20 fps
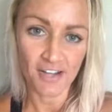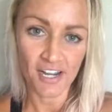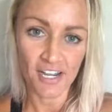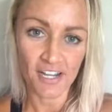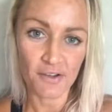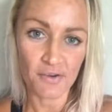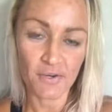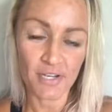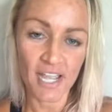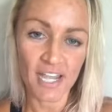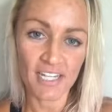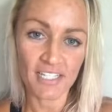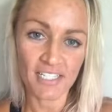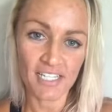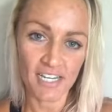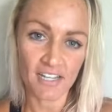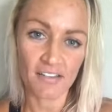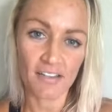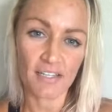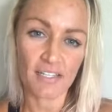right? We got to
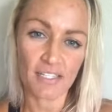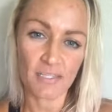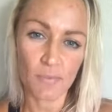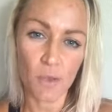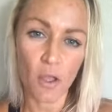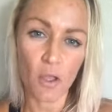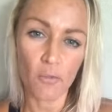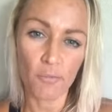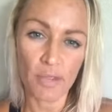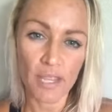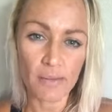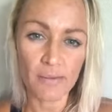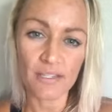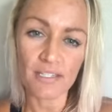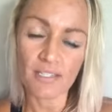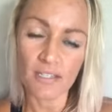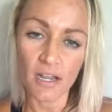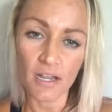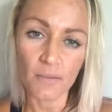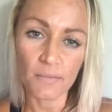take like small baby
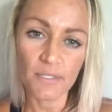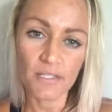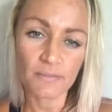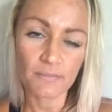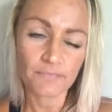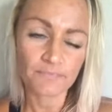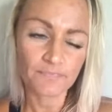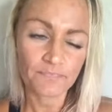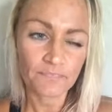steps.